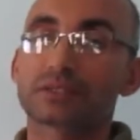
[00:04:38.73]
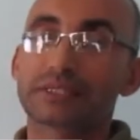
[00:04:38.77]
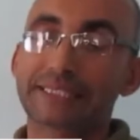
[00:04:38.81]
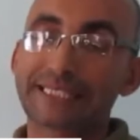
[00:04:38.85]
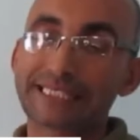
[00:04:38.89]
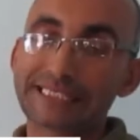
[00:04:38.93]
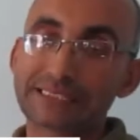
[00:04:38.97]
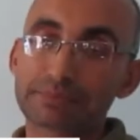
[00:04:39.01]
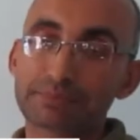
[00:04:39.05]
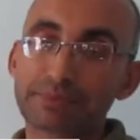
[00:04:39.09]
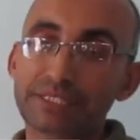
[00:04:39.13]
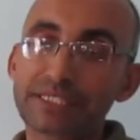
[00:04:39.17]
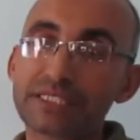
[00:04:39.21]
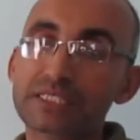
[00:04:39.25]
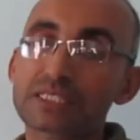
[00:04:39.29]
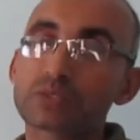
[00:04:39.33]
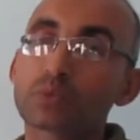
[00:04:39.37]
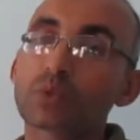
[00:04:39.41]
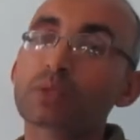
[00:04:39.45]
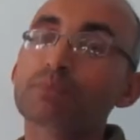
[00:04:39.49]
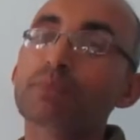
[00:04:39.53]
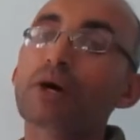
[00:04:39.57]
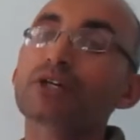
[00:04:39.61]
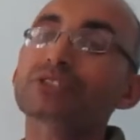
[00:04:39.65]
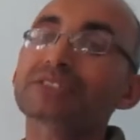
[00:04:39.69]
It means
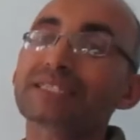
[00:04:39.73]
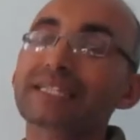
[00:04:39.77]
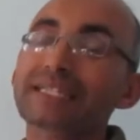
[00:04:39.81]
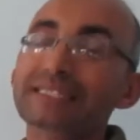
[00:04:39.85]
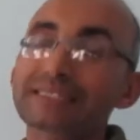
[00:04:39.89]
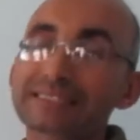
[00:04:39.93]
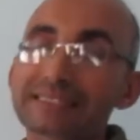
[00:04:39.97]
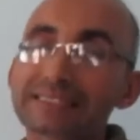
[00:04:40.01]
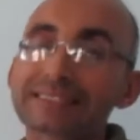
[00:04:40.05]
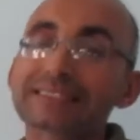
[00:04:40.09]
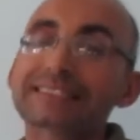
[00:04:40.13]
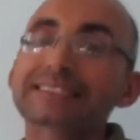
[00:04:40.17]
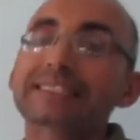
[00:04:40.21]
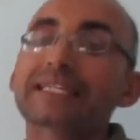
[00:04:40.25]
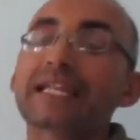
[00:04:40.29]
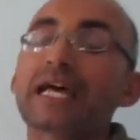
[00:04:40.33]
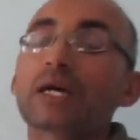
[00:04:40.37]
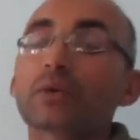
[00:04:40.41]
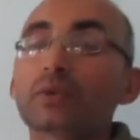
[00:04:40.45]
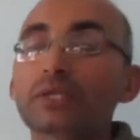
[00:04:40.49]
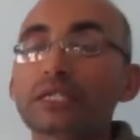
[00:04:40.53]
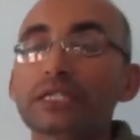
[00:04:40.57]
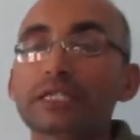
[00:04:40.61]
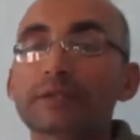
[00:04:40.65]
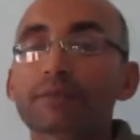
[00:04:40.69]
we bought it
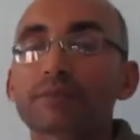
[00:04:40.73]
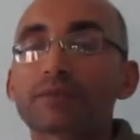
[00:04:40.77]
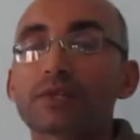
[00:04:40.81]
slowly.